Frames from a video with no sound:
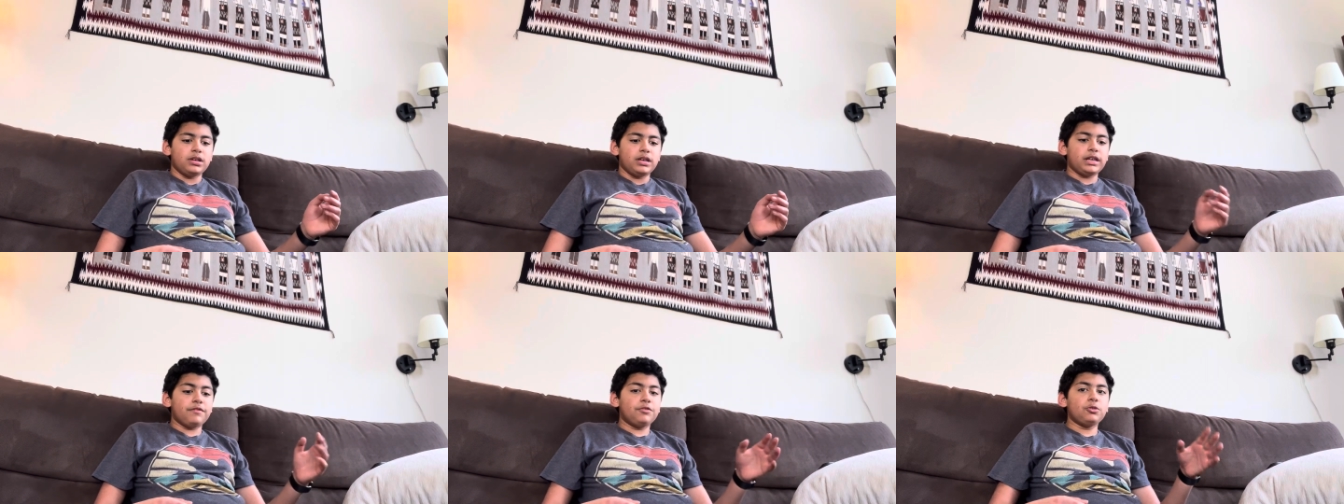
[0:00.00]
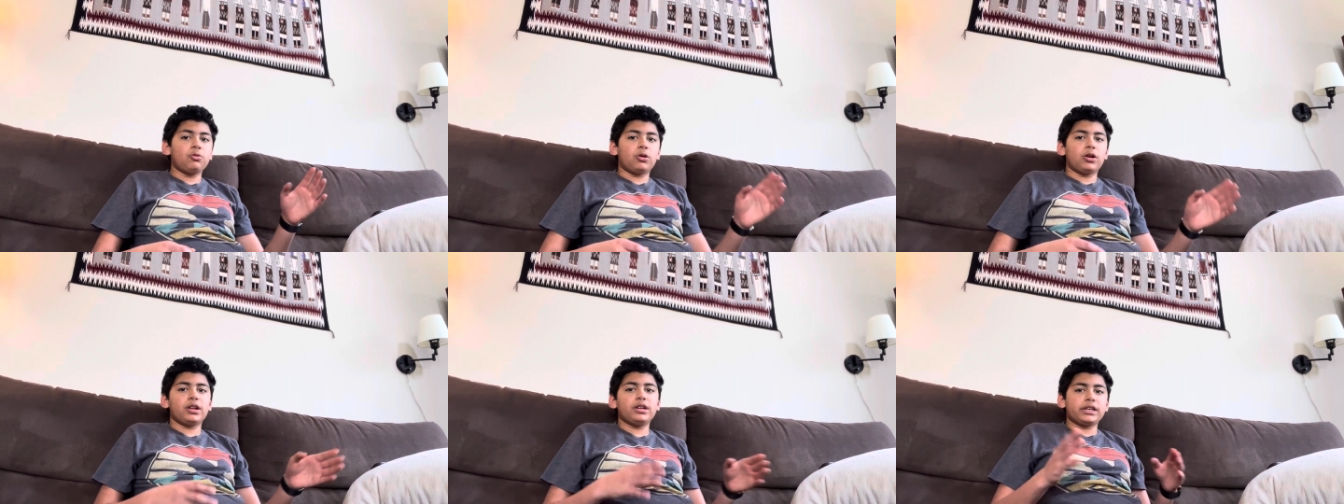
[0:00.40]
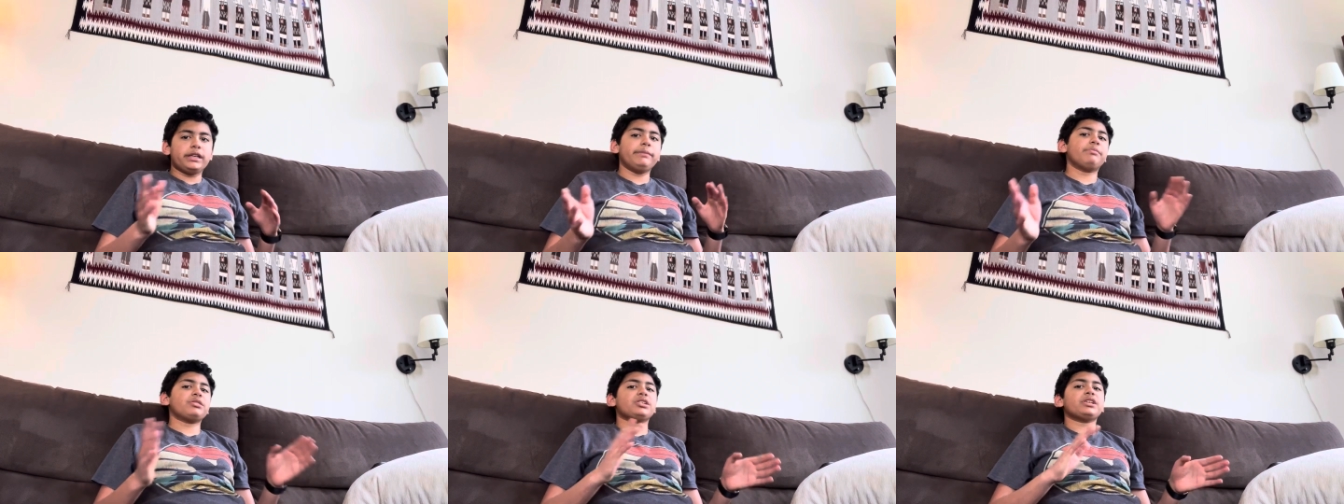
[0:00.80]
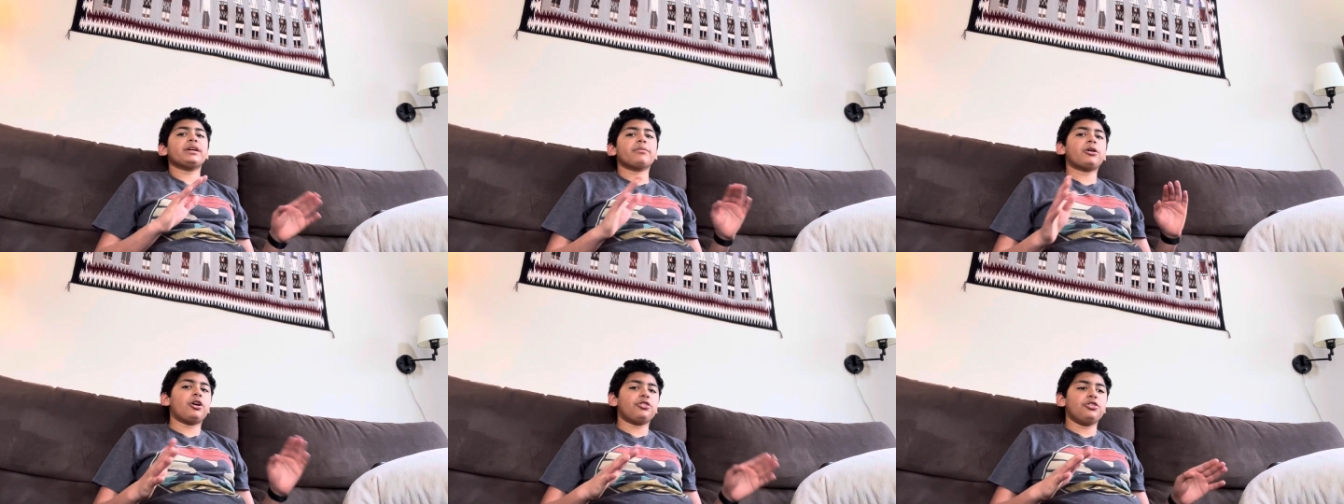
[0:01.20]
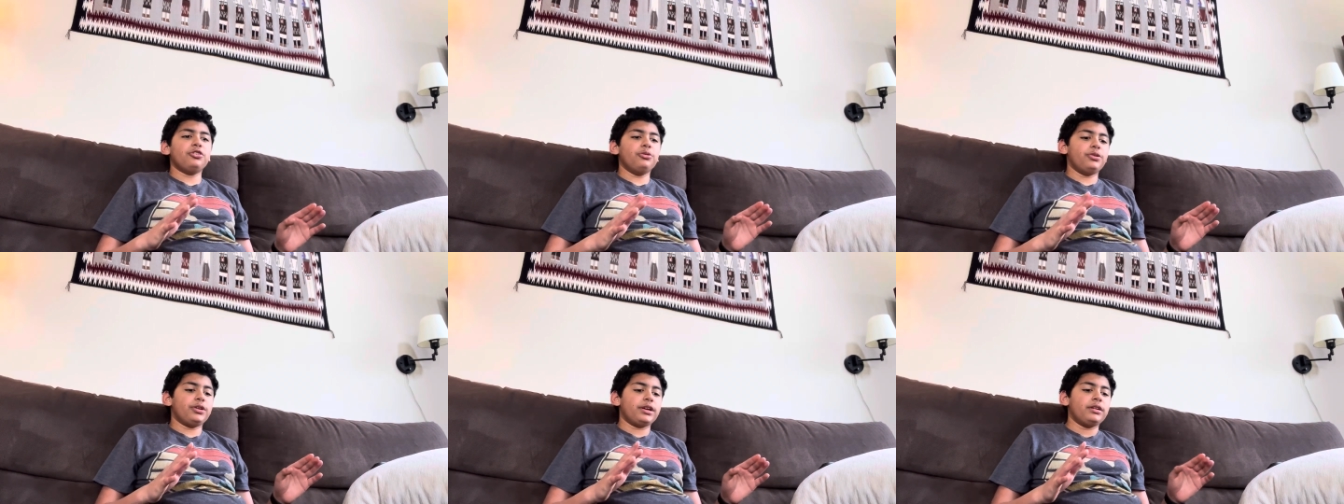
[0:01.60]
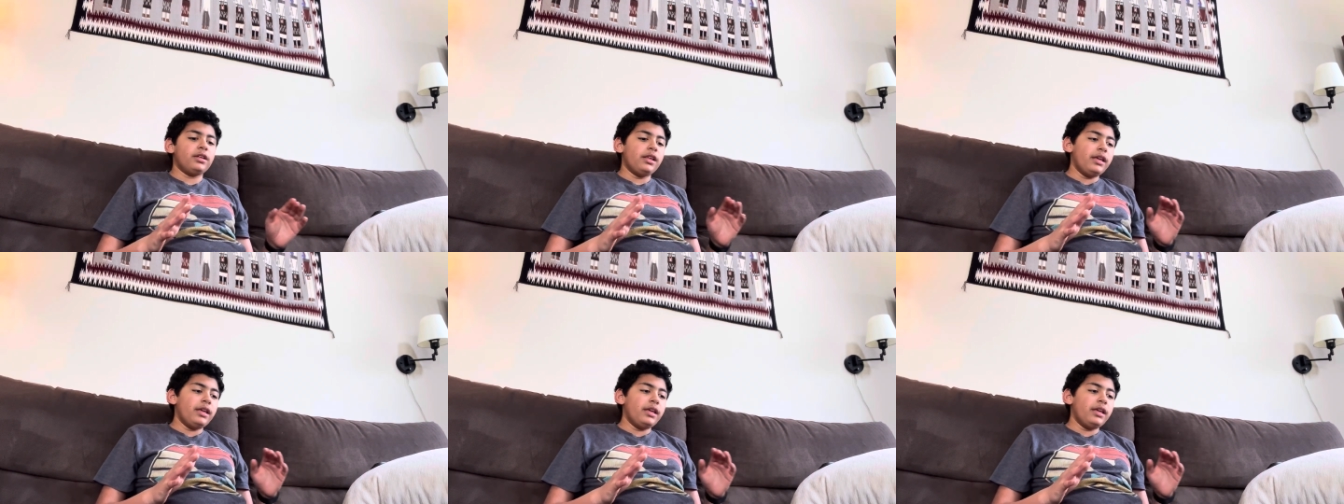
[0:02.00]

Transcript: If you wanted to keep the same continuity.